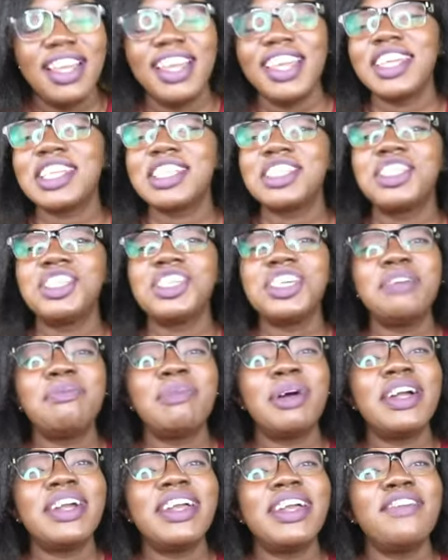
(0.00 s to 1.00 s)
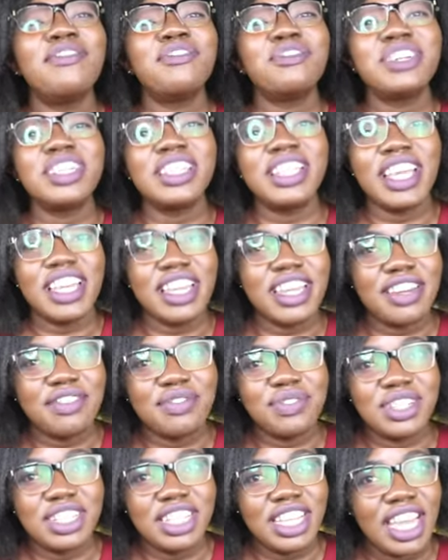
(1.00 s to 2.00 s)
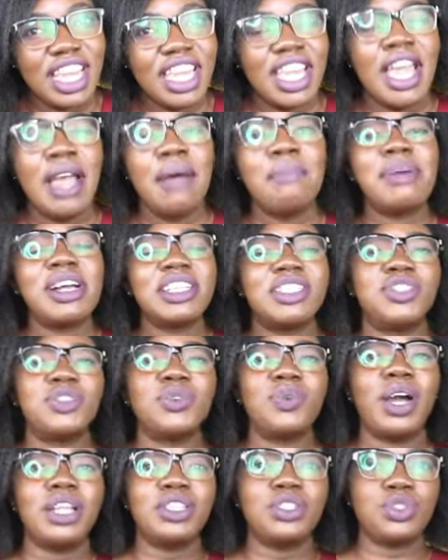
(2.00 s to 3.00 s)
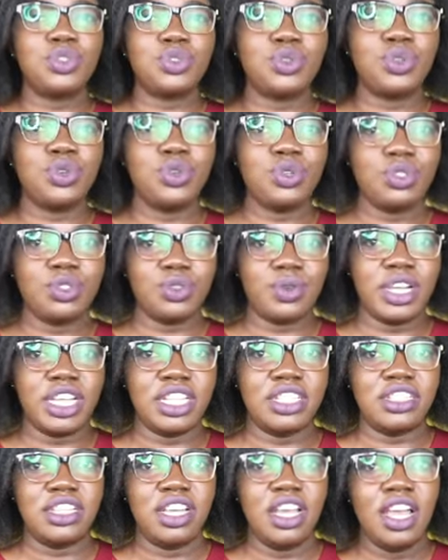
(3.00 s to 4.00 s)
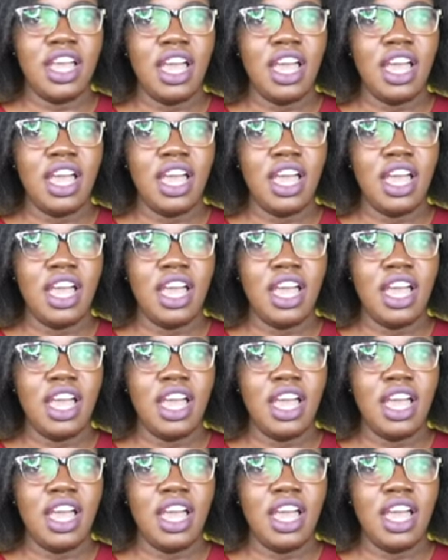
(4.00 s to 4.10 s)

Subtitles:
It's shima every day, but you want to lose weight.